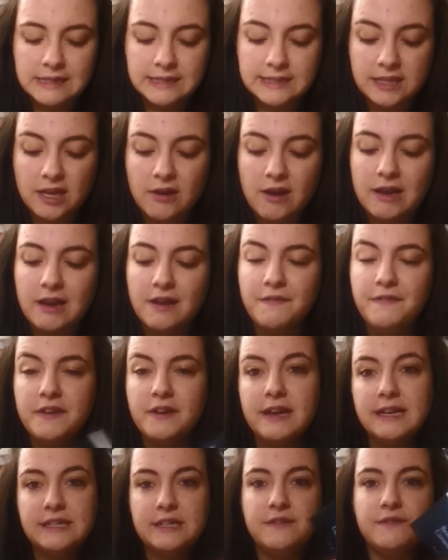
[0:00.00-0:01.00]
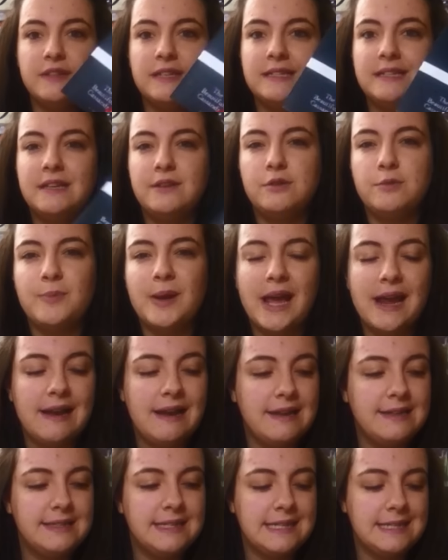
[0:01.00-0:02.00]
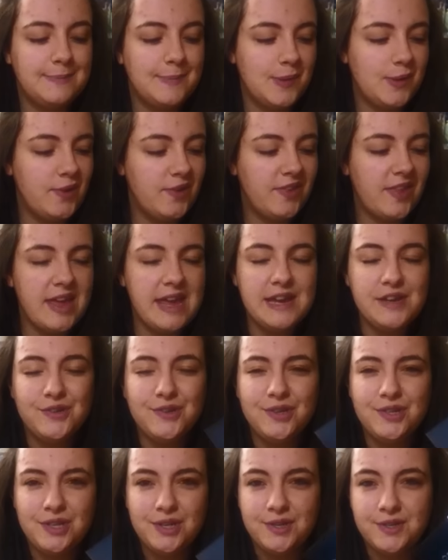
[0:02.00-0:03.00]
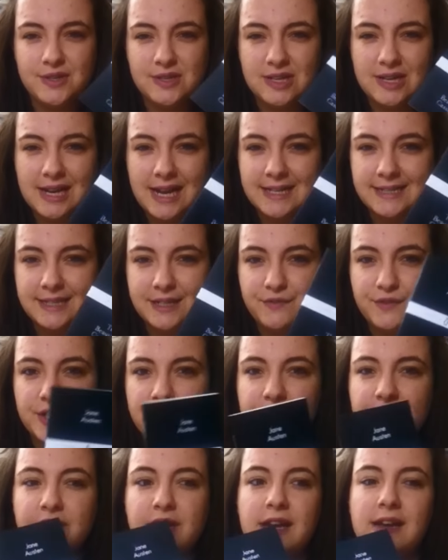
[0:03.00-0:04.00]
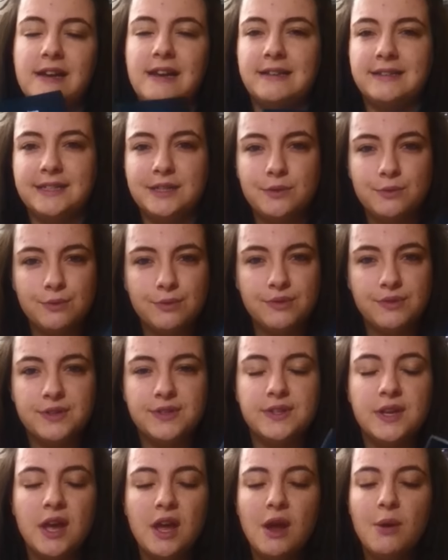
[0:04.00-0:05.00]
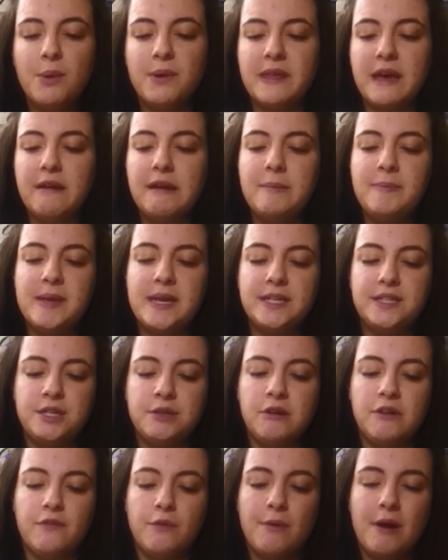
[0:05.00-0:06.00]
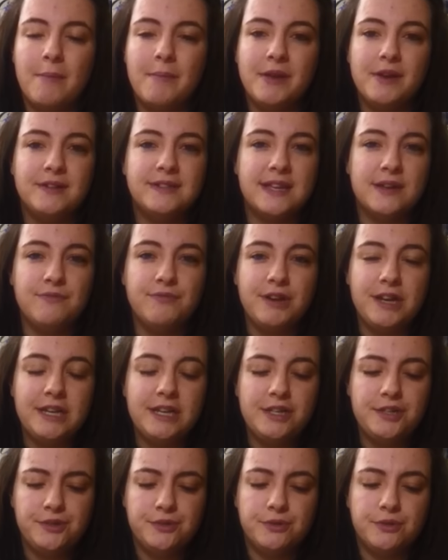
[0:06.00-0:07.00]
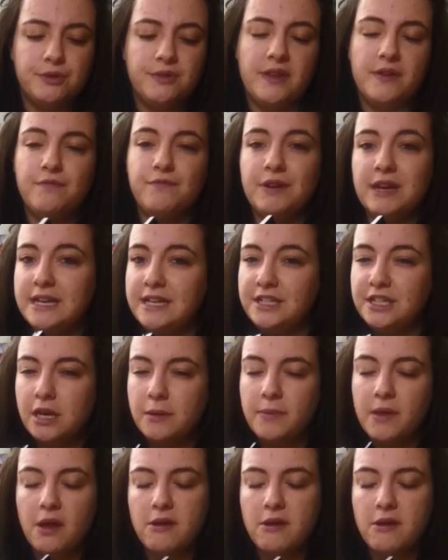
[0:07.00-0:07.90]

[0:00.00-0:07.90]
So I love the idea of these little black classics because they introduce you to classic fiction and classic authors without it being too overwhelming, because they're really short, they're really cheap,